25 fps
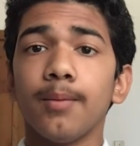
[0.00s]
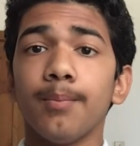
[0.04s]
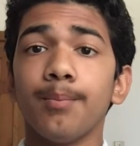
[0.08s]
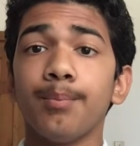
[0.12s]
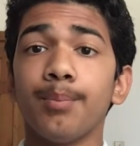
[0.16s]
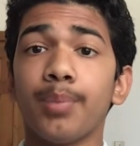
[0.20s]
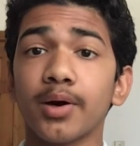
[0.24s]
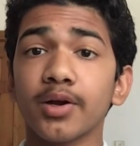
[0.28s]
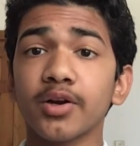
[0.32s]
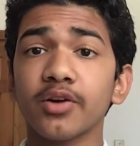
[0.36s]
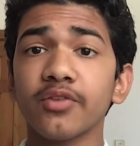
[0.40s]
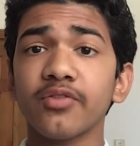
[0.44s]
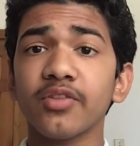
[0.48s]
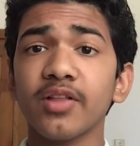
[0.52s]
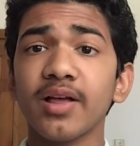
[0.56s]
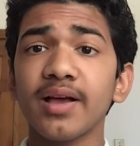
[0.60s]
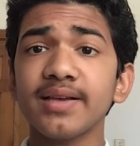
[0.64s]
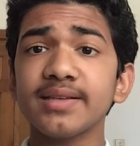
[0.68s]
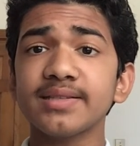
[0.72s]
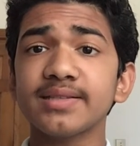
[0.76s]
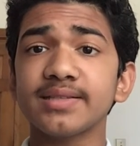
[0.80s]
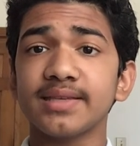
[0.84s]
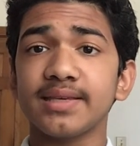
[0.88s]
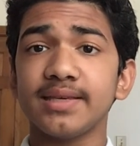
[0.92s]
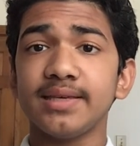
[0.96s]

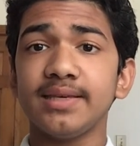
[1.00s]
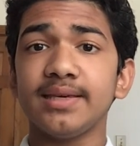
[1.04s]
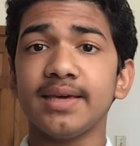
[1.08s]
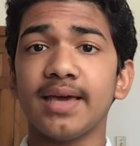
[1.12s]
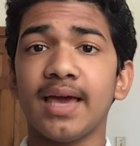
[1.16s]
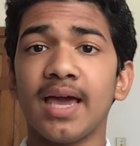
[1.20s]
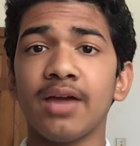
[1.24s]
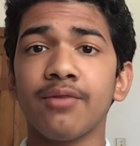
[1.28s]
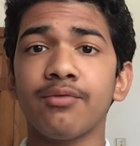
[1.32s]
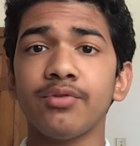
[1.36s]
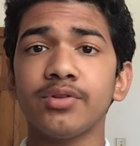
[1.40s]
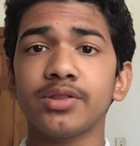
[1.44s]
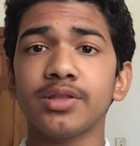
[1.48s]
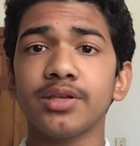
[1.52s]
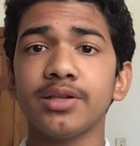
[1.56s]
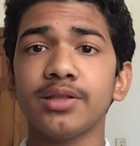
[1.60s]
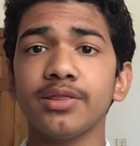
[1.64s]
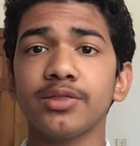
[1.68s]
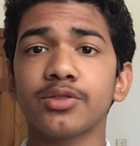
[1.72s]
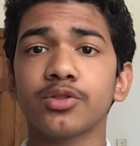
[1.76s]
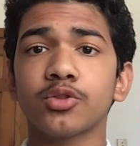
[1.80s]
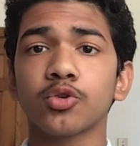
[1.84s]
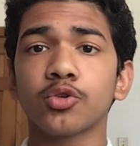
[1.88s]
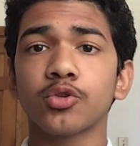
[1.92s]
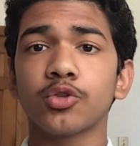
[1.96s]
Butterflies eat everything
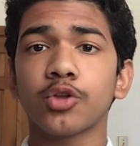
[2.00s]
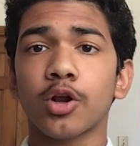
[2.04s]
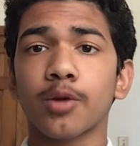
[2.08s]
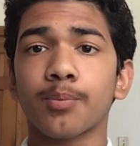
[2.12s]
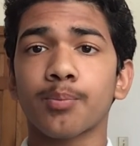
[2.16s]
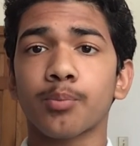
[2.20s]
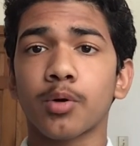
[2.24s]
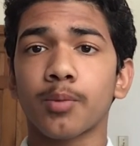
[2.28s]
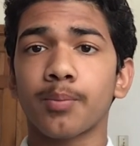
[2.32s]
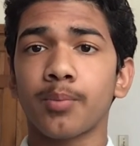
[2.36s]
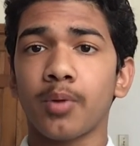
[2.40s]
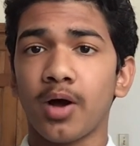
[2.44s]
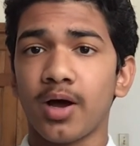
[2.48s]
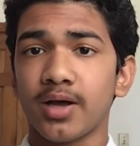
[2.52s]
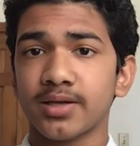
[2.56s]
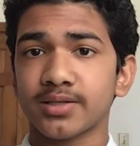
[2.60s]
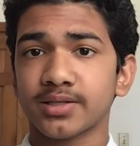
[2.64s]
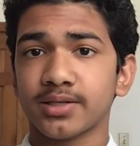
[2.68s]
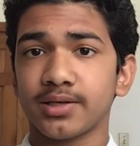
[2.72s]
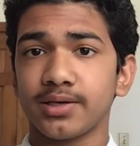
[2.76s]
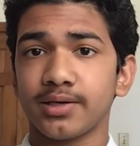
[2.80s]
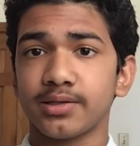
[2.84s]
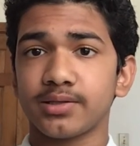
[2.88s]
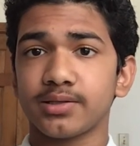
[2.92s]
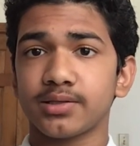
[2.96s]
through their
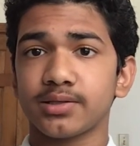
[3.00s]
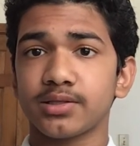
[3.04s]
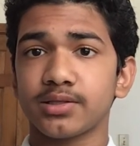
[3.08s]
proboscis,